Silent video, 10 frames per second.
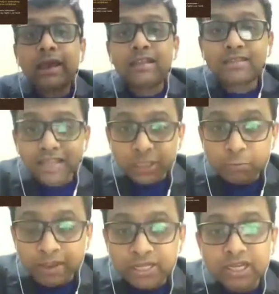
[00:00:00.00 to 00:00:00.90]
in such
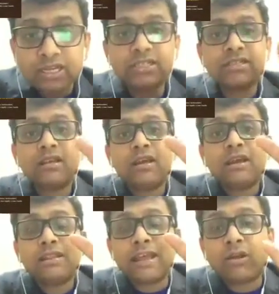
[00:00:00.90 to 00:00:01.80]
patients,
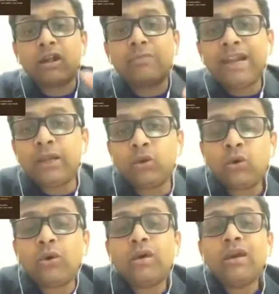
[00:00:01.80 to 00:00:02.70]
they normally
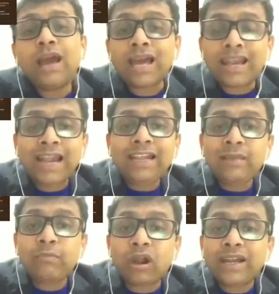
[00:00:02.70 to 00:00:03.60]
do an
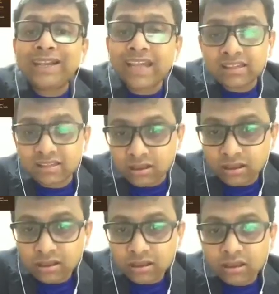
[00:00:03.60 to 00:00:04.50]
antibody test,
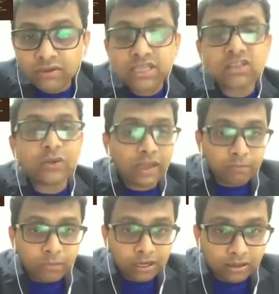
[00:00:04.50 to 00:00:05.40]
which is very
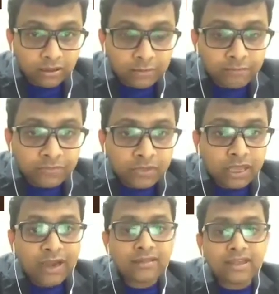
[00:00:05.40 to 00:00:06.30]
important.
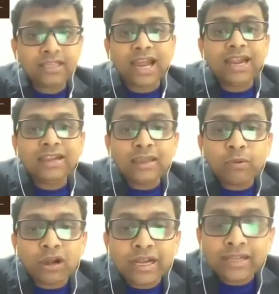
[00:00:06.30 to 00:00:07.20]
And such
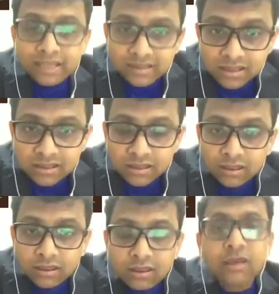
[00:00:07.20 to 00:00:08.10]
antibody tests
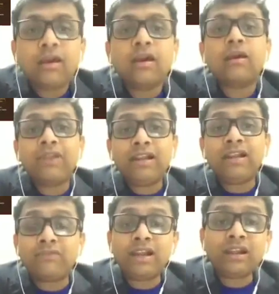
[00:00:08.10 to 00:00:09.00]
will
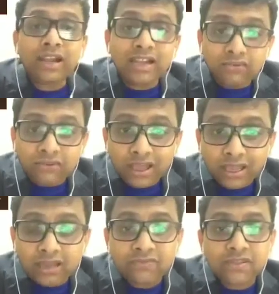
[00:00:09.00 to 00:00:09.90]
definitely
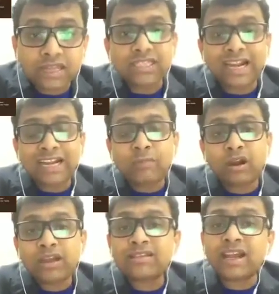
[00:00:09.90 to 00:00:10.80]
define if such
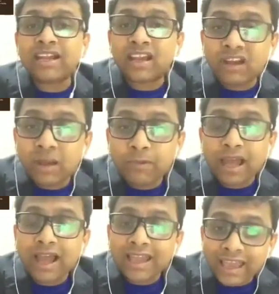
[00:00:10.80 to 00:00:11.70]
antibodies are developed
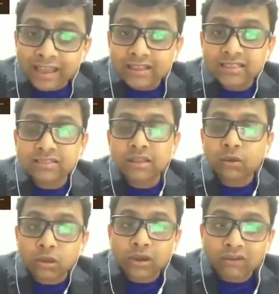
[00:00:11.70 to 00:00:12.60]
against the
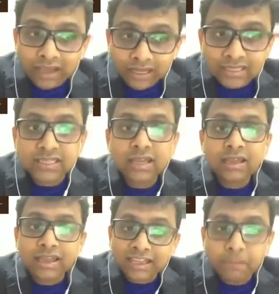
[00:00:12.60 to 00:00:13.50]
coronavirus
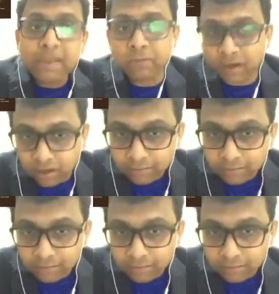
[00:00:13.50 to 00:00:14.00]
in the people.